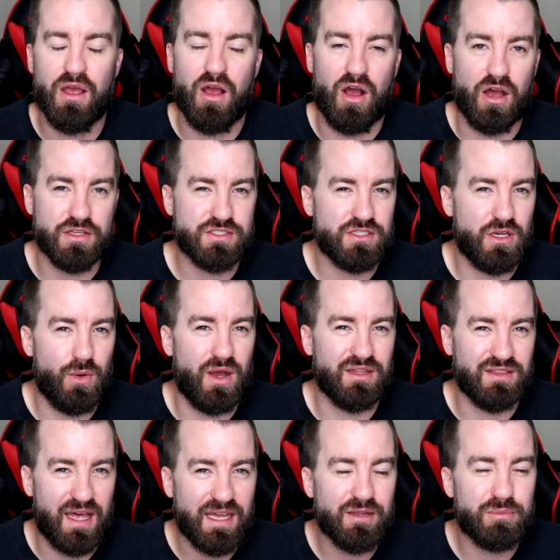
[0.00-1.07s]
Also, a
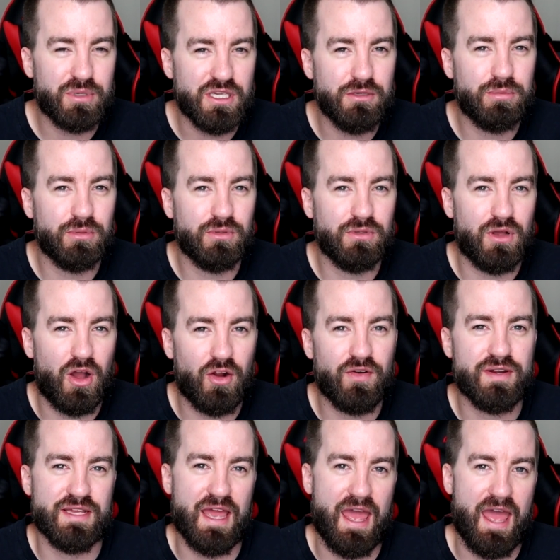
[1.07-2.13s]
lot of people
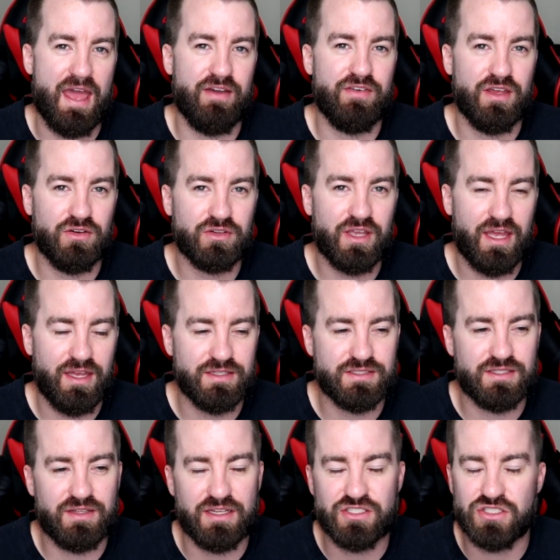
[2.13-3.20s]
already have
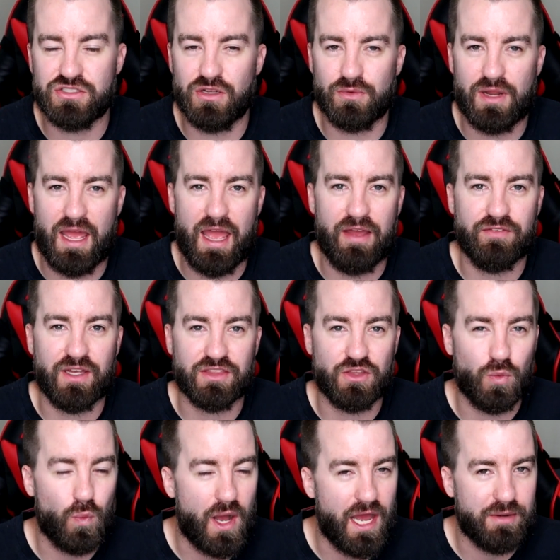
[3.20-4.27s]
Hellcats, they just don't have like the
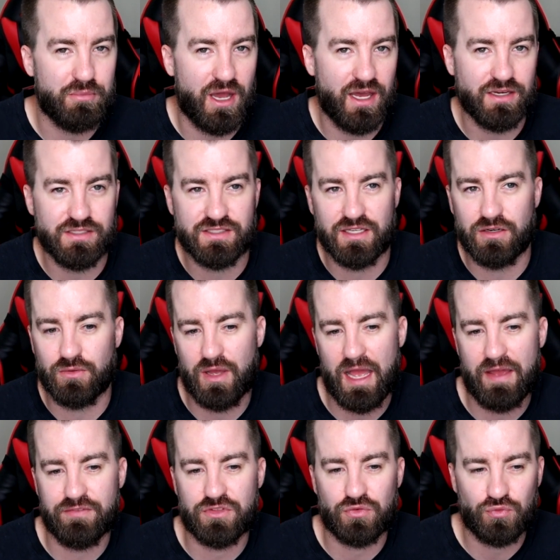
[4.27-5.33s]
wide bodies, they don't
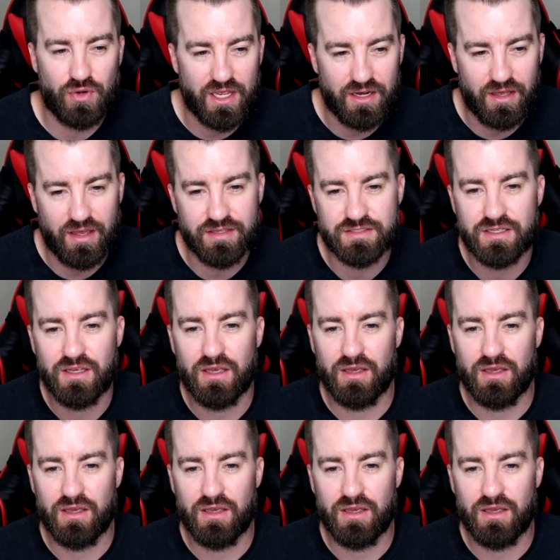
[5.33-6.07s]
have the Redeyes.